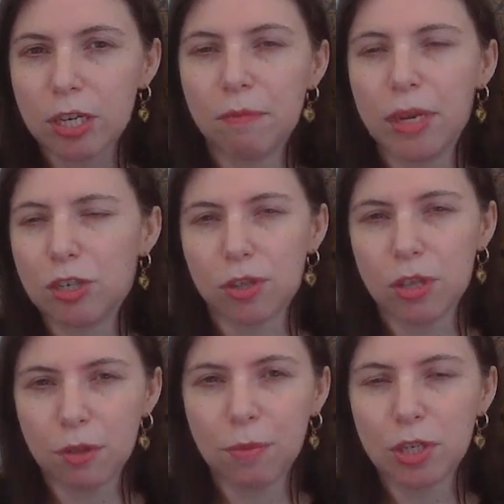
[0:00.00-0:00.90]
and make sure
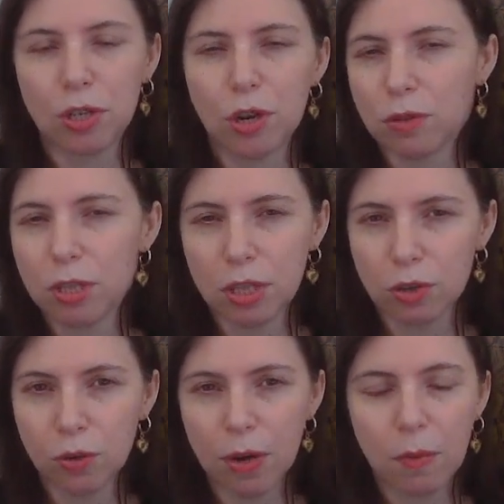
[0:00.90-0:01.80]
that the person knows that they're
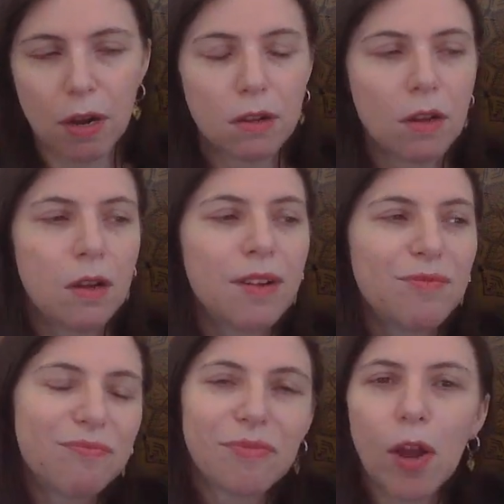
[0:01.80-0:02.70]
doing well.
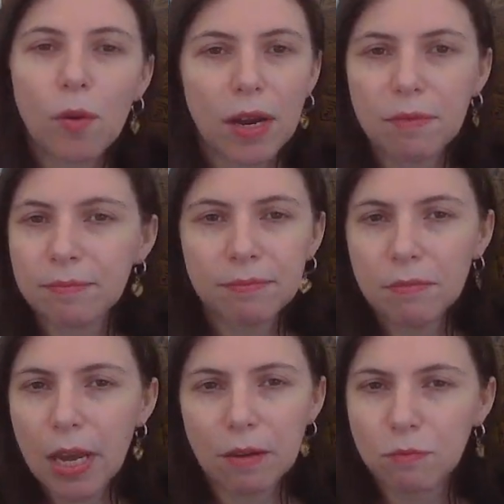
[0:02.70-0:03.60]
Okay,
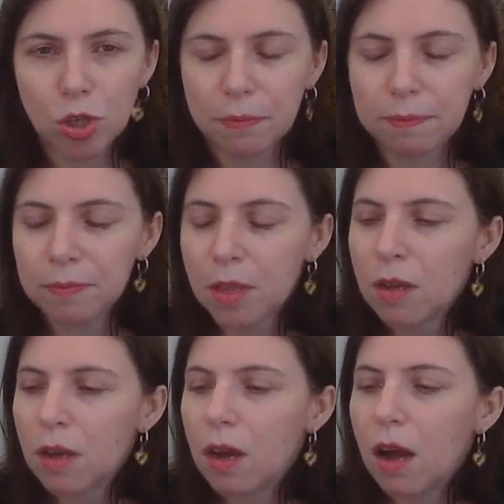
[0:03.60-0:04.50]
yeah, sure.
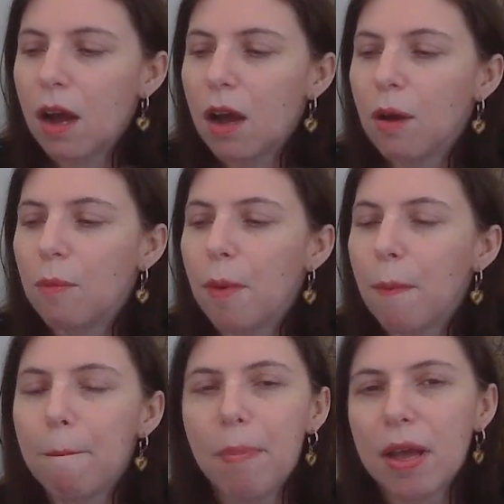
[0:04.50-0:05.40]

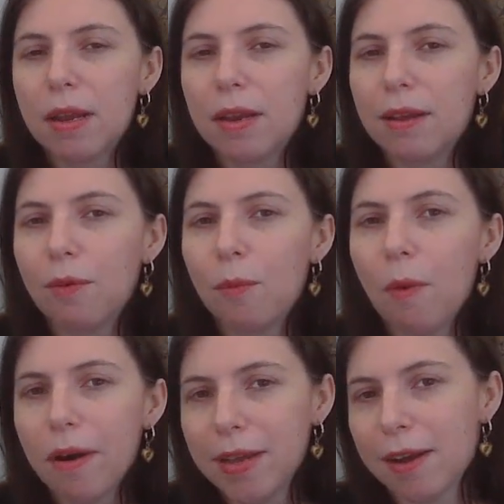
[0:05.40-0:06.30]
But
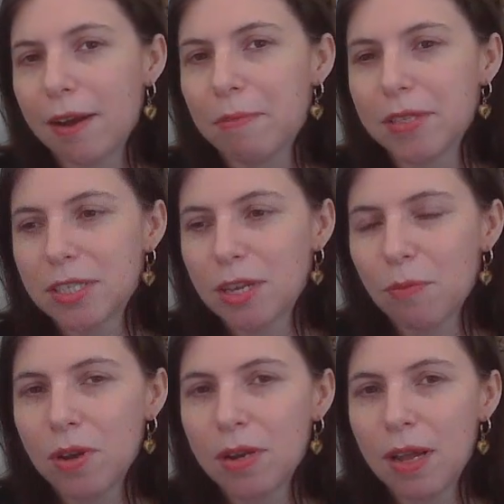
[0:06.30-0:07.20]
walking up on
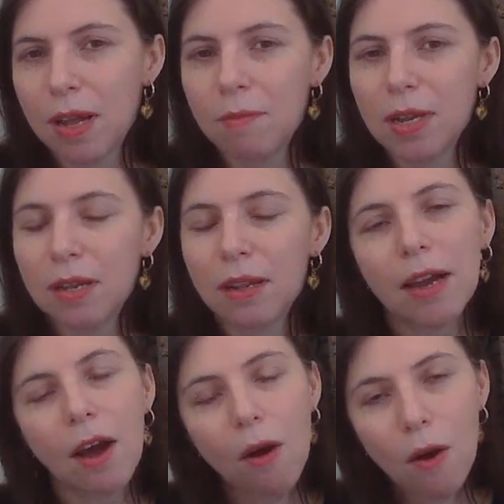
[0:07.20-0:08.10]
someone and being
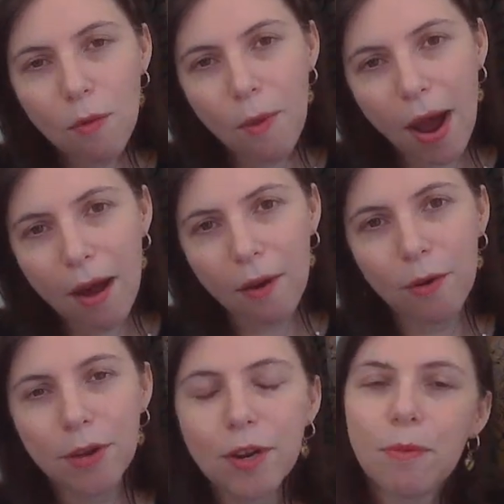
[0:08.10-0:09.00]
oh
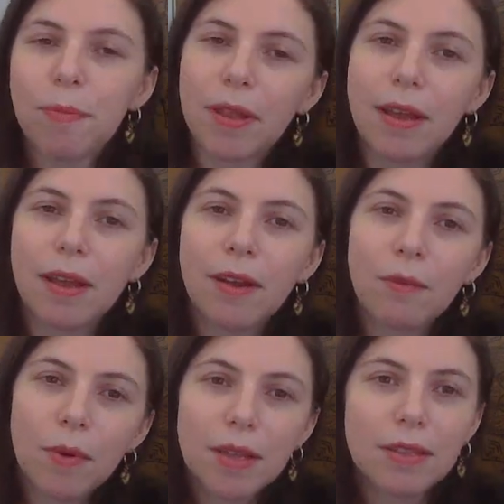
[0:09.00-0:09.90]
wow, you're playing
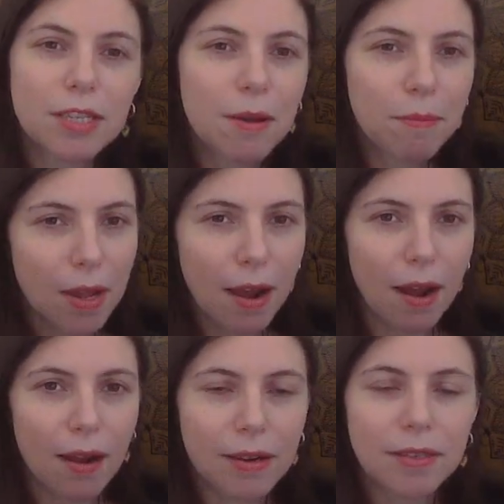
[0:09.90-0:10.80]
with some
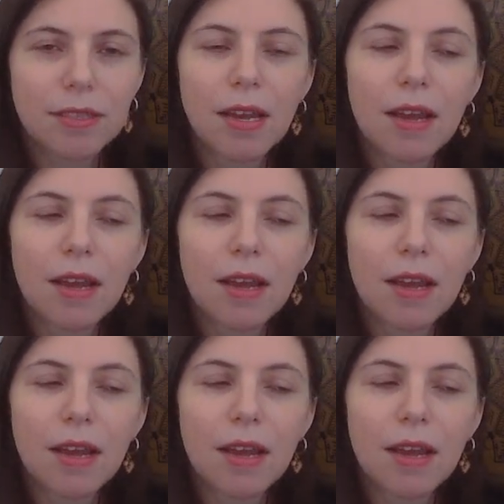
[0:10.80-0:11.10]
blocks,